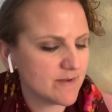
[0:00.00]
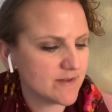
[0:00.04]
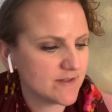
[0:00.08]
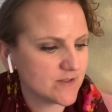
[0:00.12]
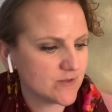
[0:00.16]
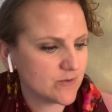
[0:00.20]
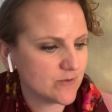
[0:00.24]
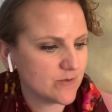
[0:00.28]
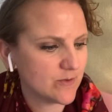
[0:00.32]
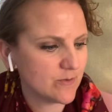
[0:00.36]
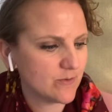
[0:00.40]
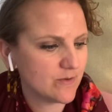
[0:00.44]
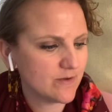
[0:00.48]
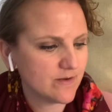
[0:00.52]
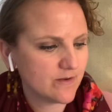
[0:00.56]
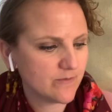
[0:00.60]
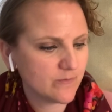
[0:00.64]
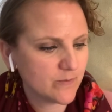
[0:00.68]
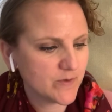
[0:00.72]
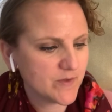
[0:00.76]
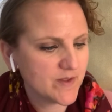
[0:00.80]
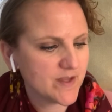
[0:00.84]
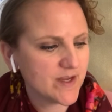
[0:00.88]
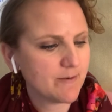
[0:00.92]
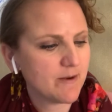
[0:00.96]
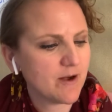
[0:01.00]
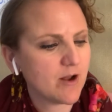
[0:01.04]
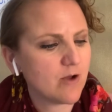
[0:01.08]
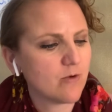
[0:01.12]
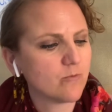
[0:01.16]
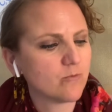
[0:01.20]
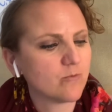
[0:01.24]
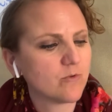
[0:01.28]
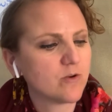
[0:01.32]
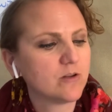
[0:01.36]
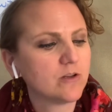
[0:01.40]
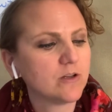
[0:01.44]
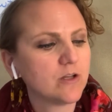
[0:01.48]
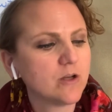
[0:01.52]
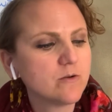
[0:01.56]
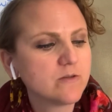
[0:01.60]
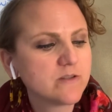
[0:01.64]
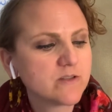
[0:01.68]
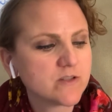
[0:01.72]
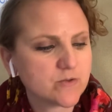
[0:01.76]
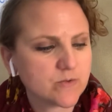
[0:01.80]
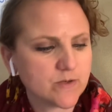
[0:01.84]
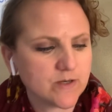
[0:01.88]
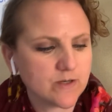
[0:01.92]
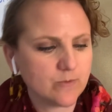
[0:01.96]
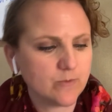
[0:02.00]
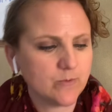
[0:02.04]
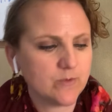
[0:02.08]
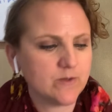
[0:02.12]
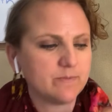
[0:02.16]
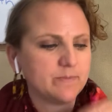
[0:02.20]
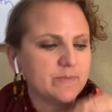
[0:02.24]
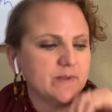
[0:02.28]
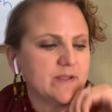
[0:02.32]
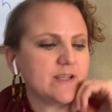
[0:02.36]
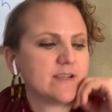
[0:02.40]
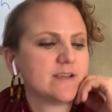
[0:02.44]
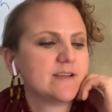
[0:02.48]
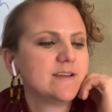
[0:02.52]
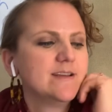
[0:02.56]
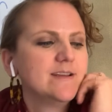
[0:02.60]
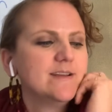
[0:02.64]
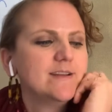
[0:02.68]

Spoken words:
And so if we're thinking about how close to it would be,